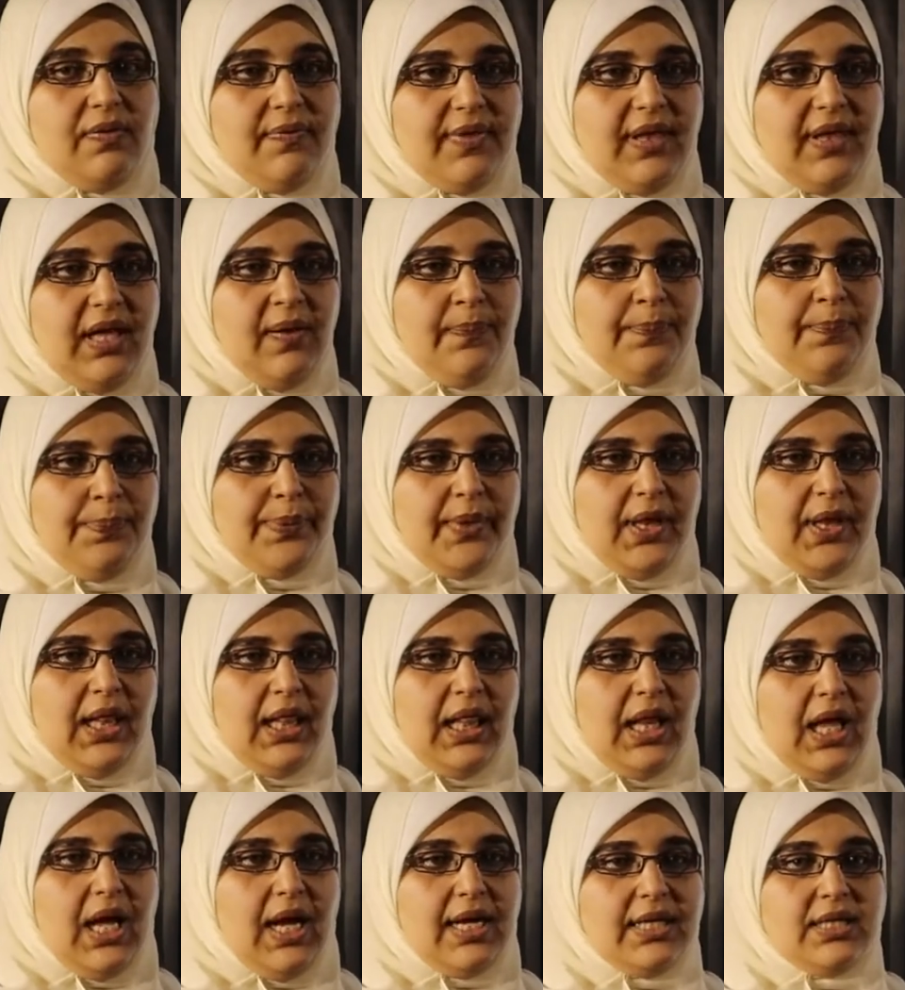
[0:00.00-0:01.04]
of the
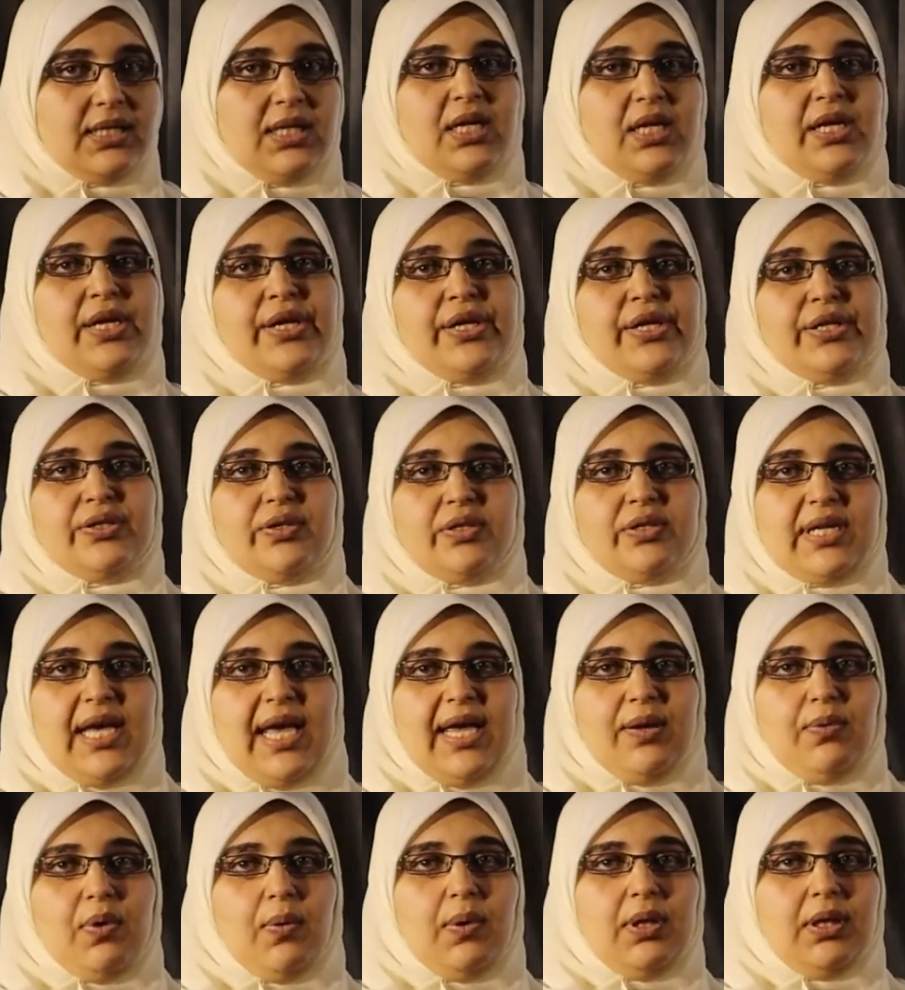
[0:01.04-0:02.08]
light.
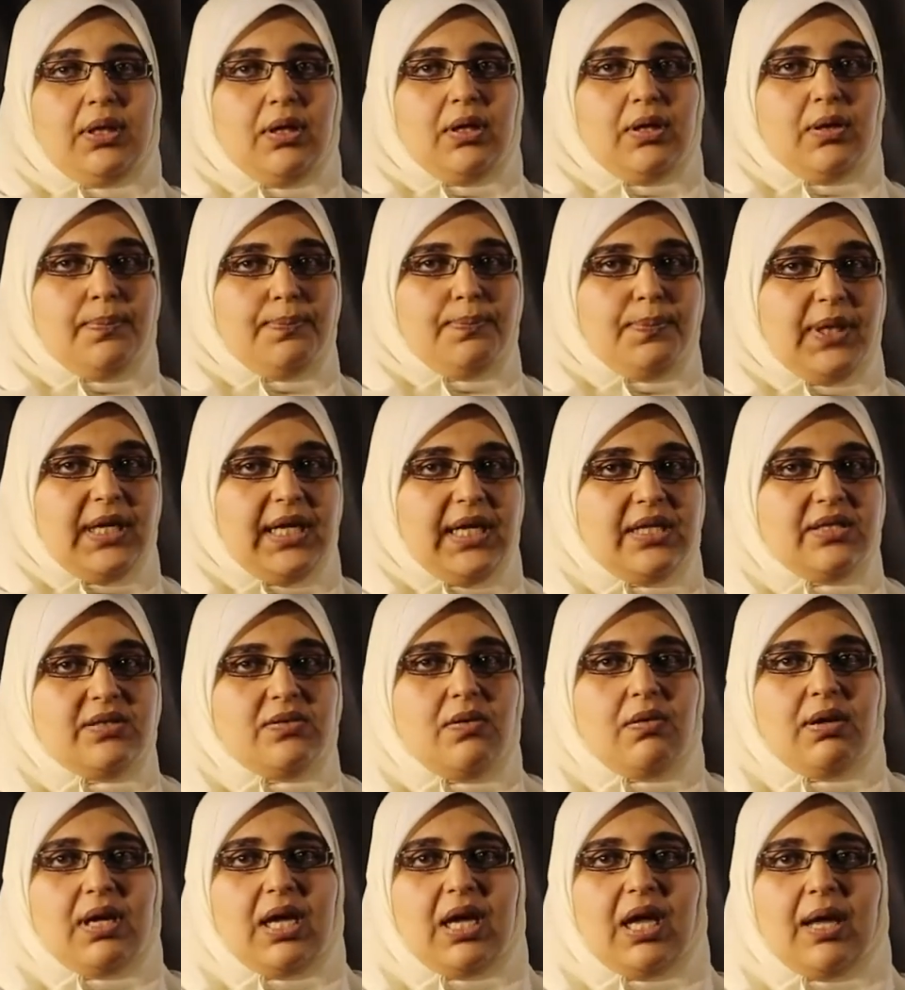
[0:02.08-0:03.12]
Today, we will complete
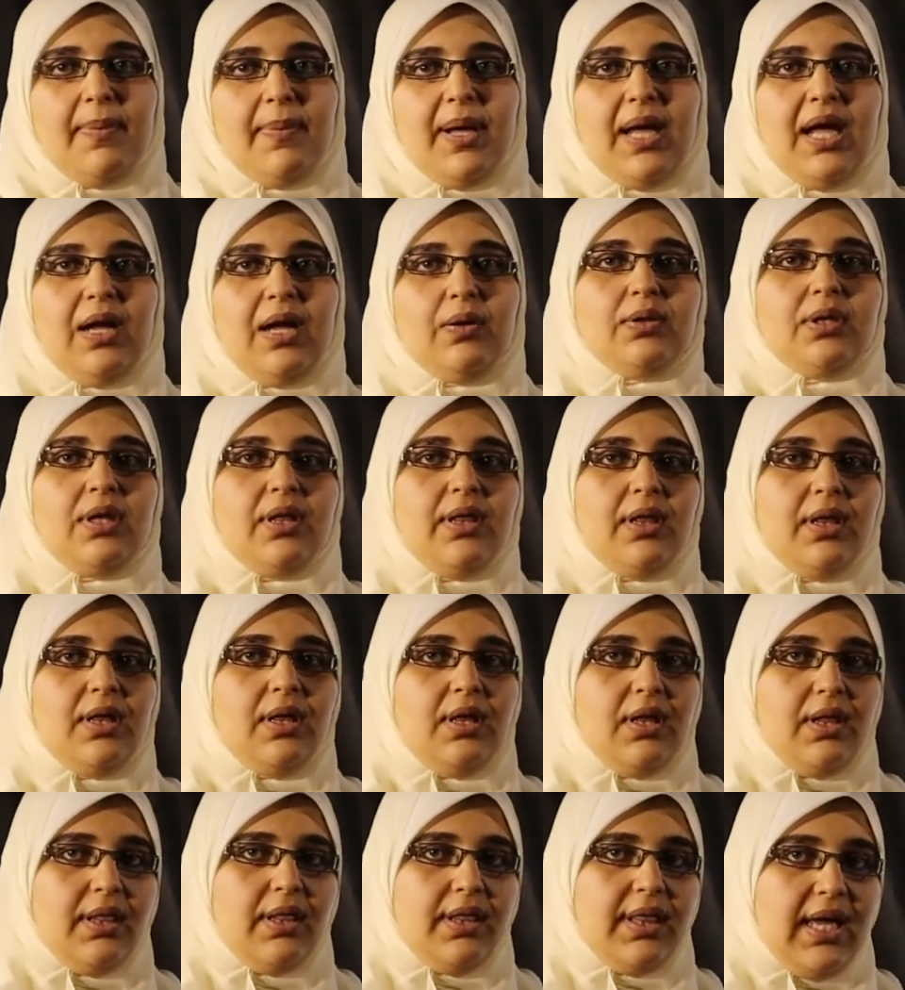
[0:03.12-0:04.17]
talking about
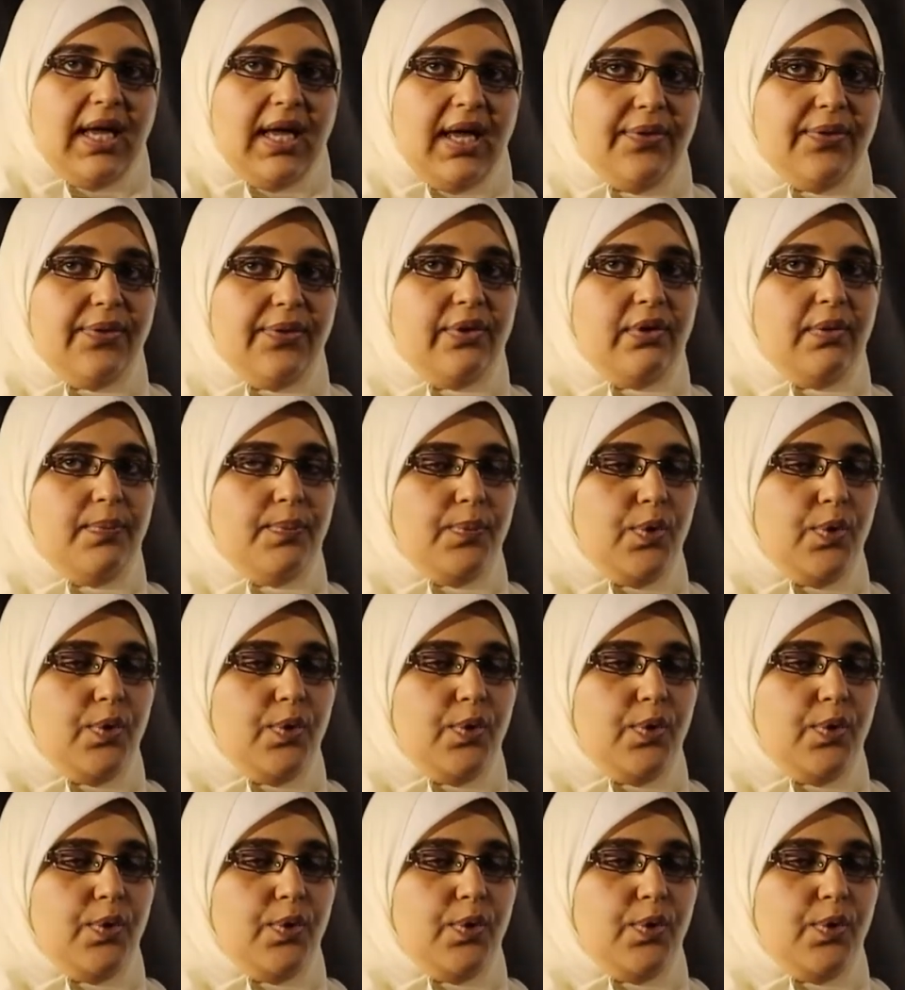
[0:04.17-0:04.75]
the other